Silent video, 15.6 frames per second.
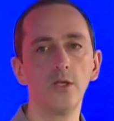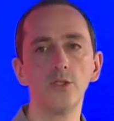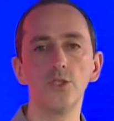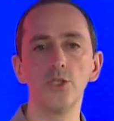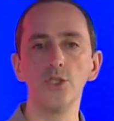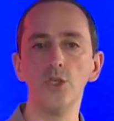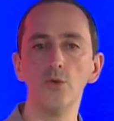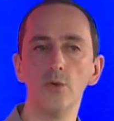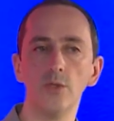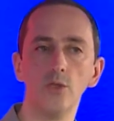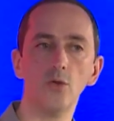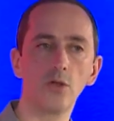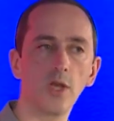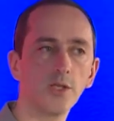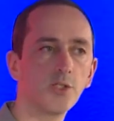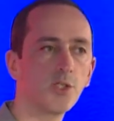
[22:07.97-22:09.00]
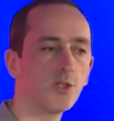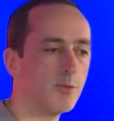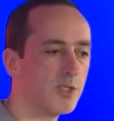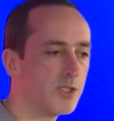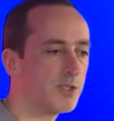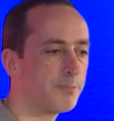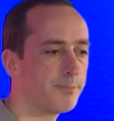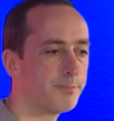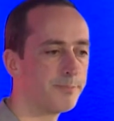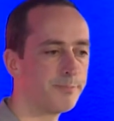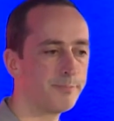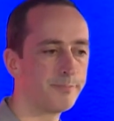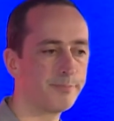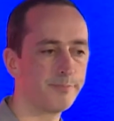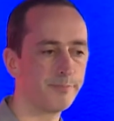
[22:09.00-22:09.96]
to you and your customers.
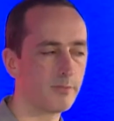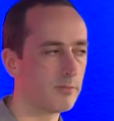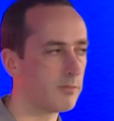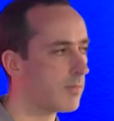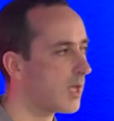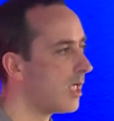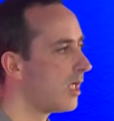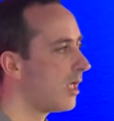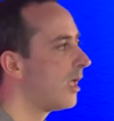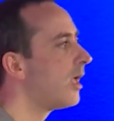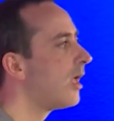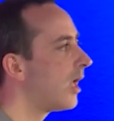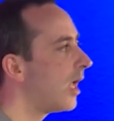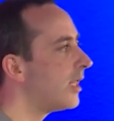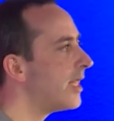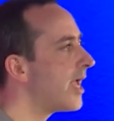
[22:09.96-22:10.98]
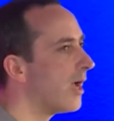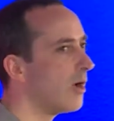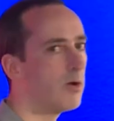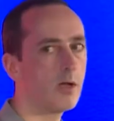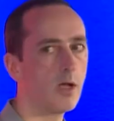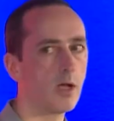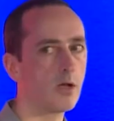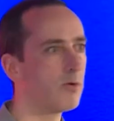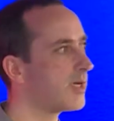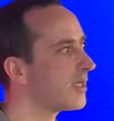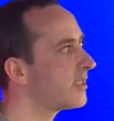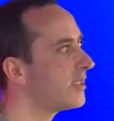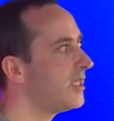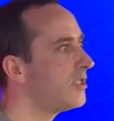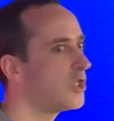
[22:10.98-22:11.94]
Now, a quick
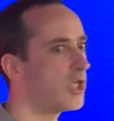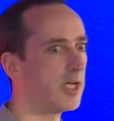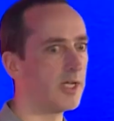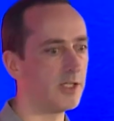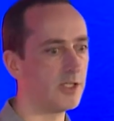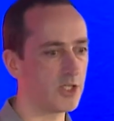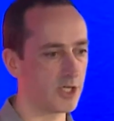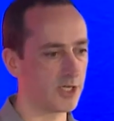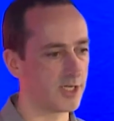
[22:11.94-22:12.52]
scene change.